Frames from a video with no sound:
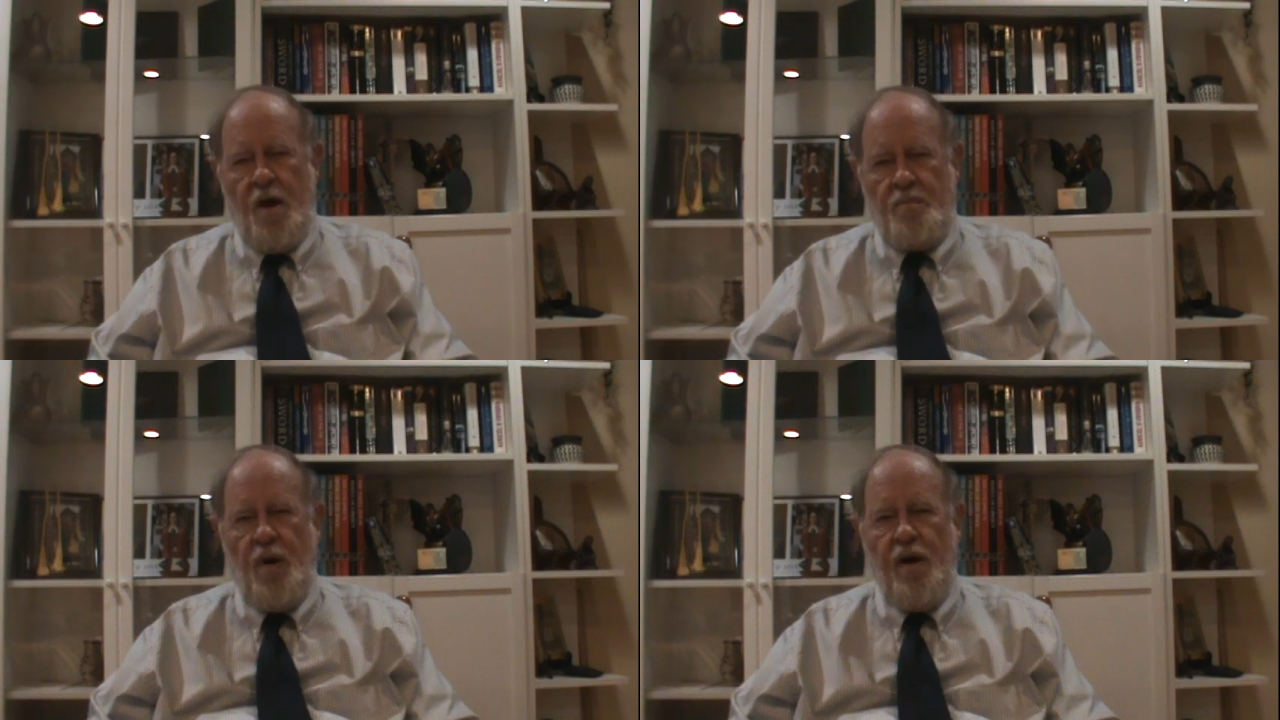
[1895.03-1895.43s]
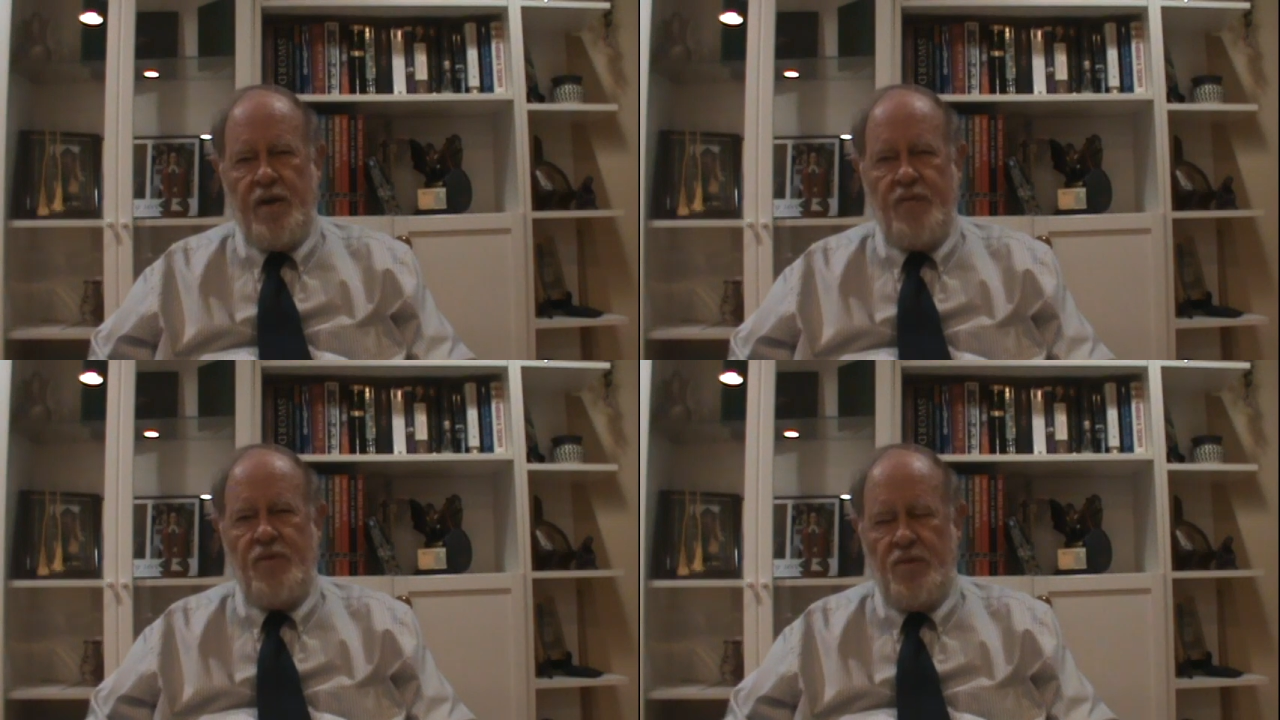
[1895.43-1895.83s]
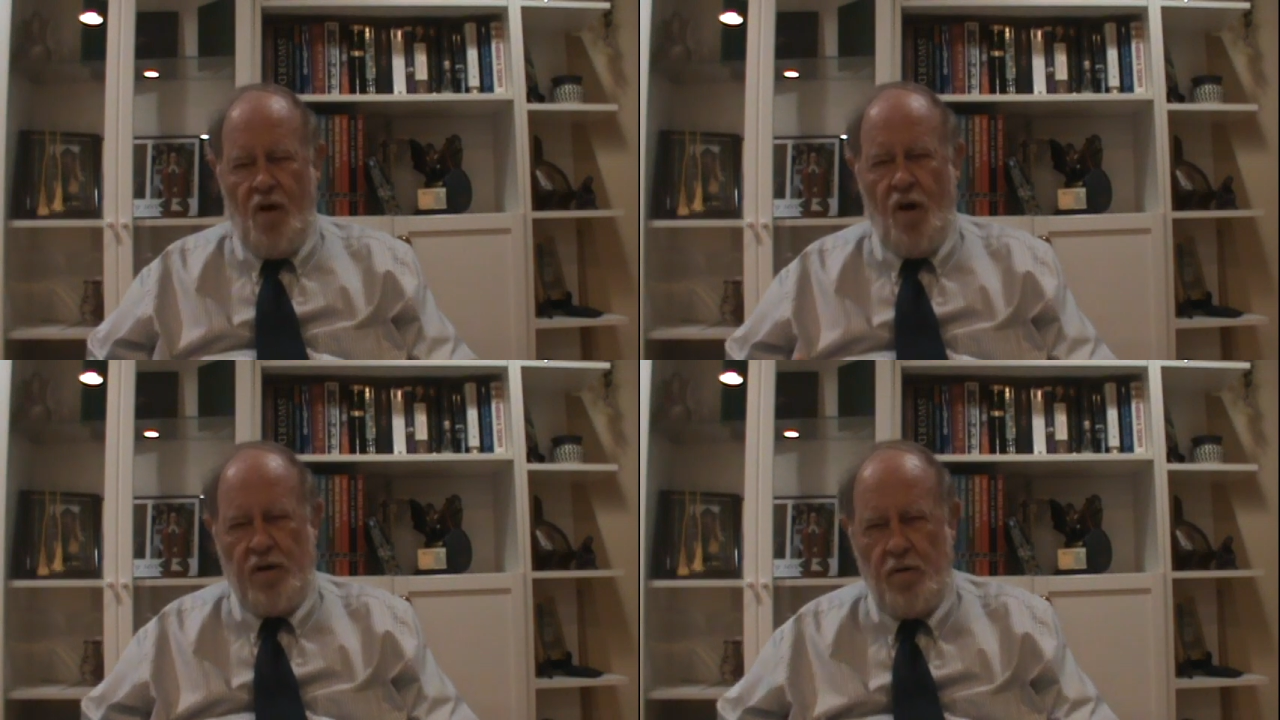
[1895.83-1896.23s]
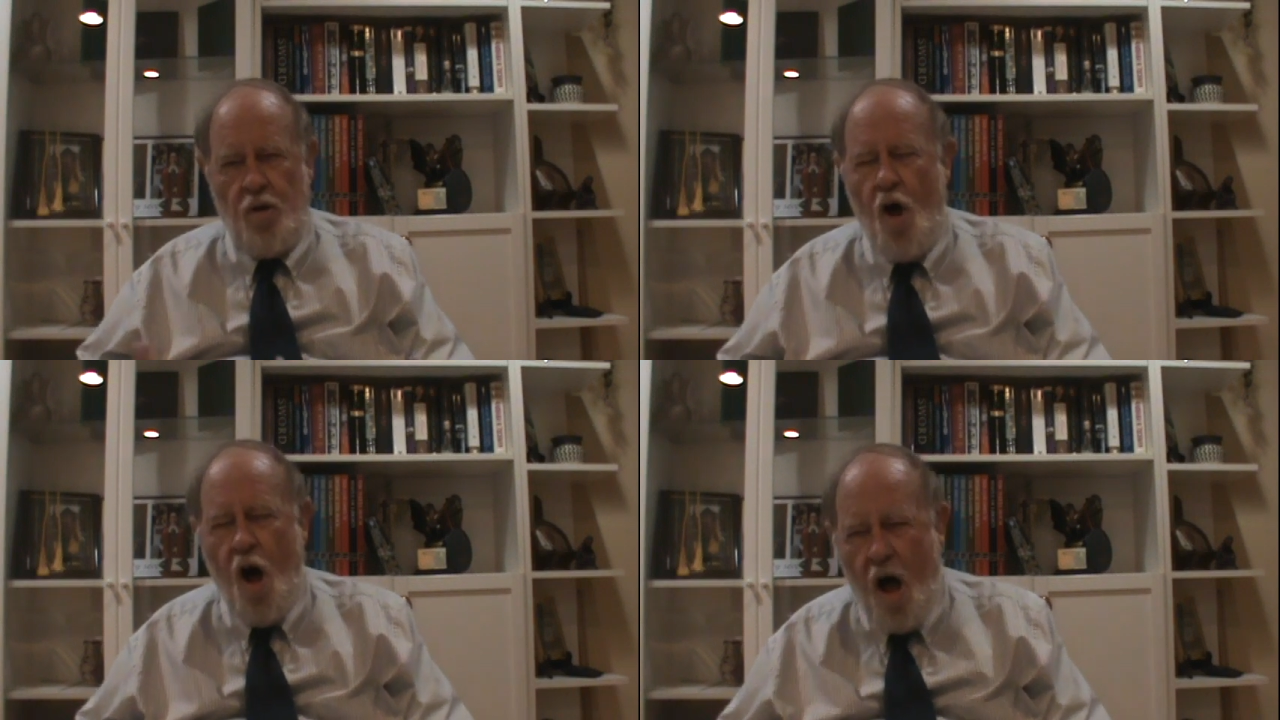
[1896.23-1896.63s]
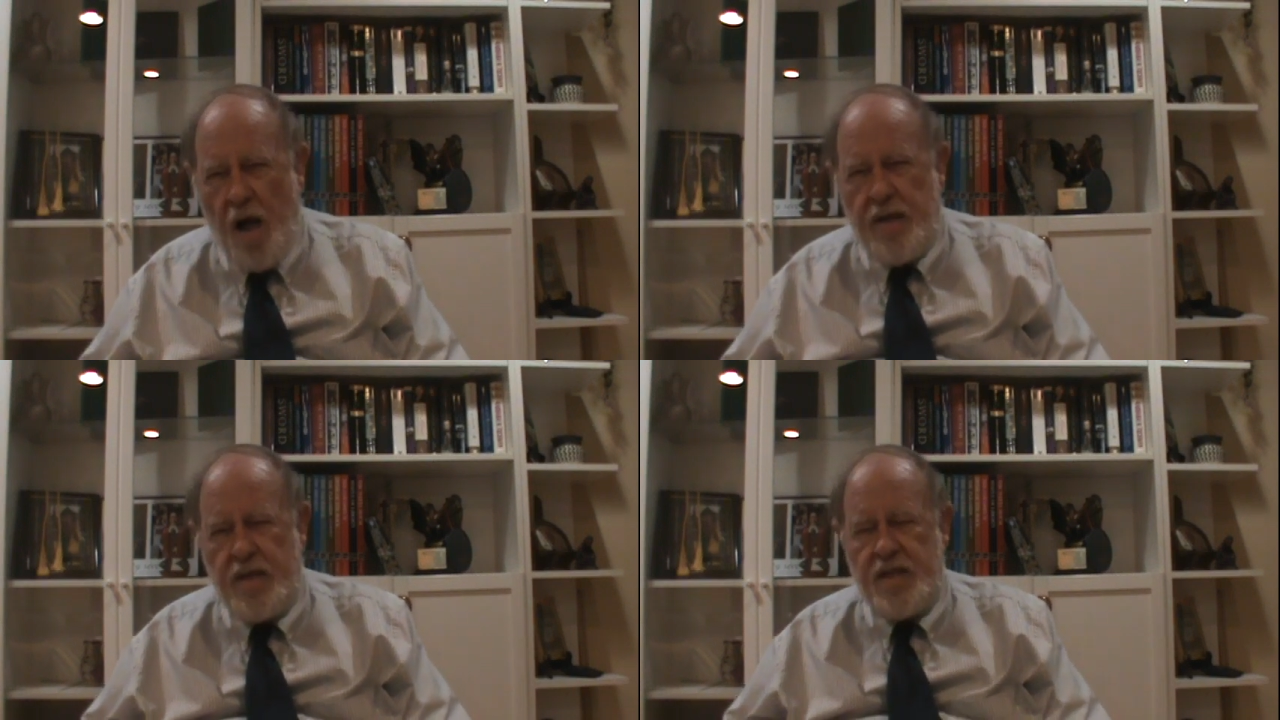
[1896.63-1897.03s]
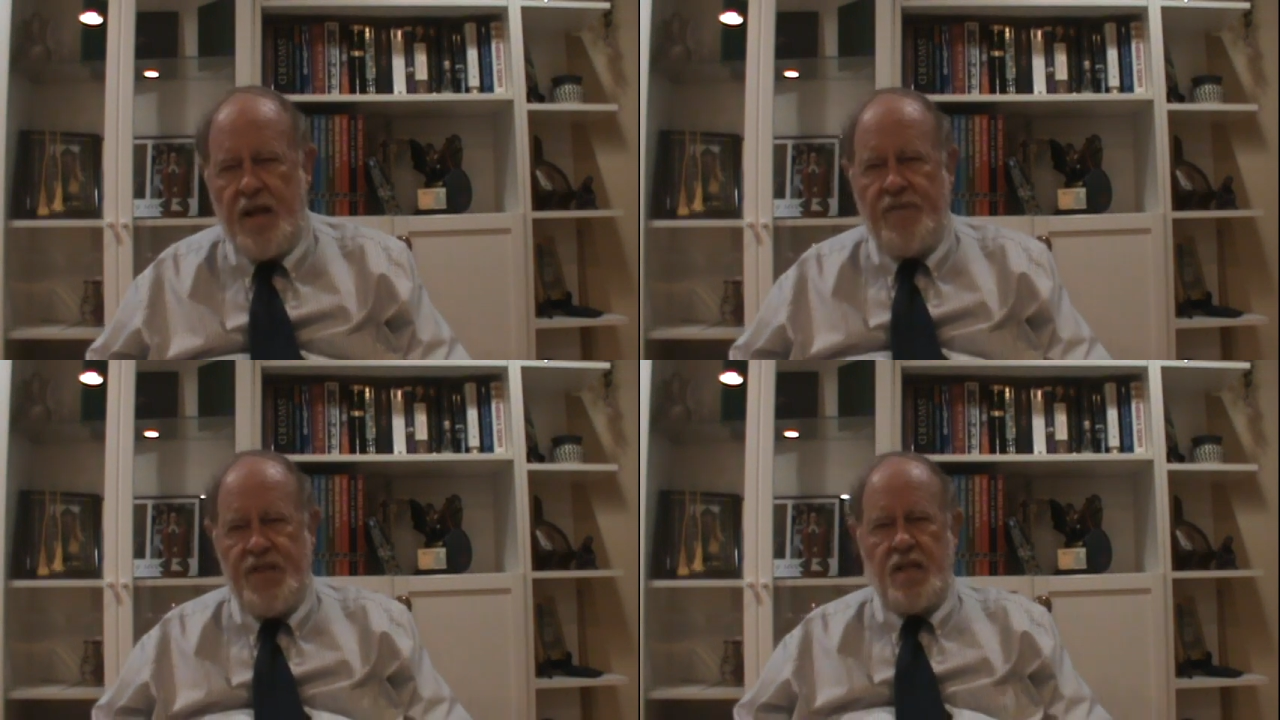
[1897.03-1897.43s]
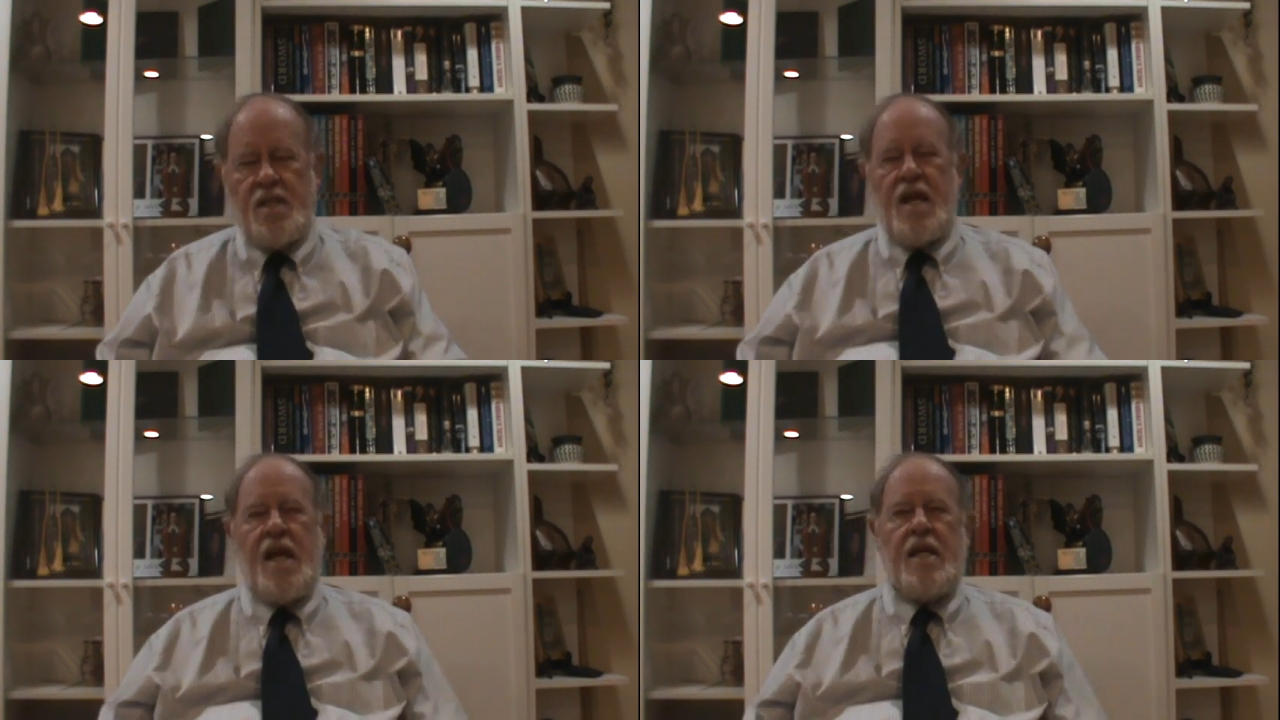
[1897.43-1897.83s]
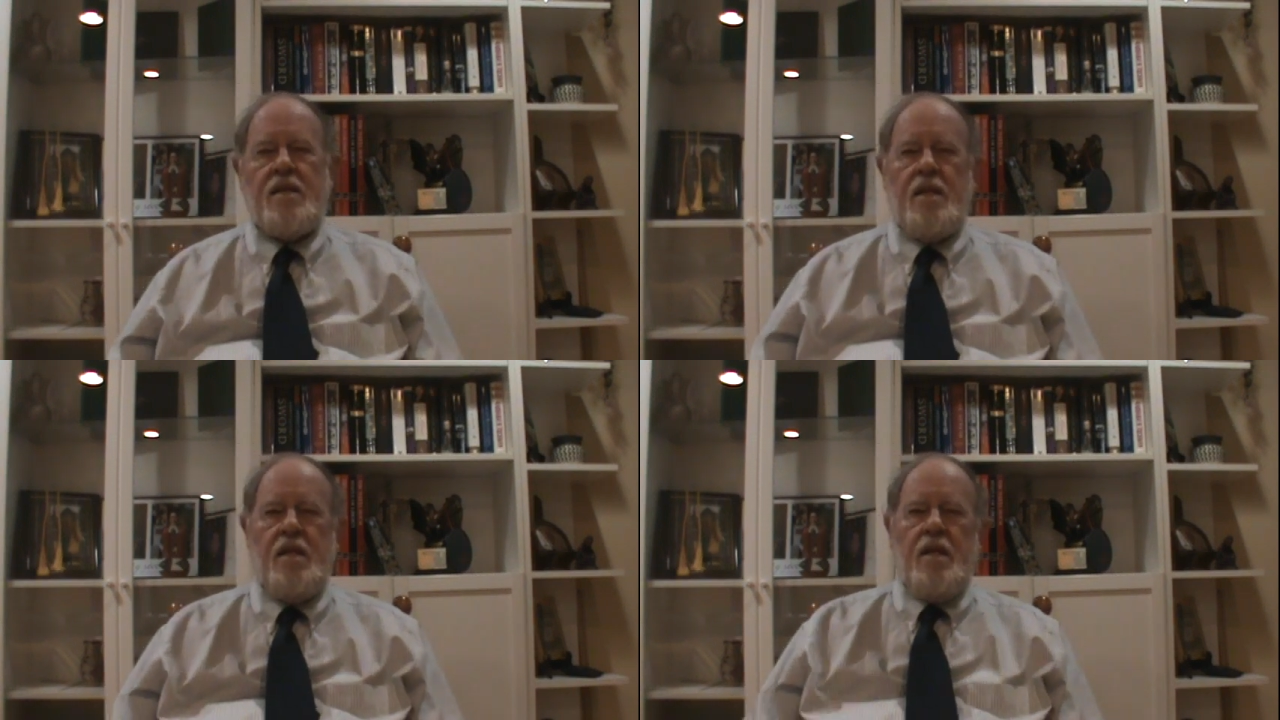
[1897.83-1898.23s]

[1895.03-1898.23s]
part of our laws of the state,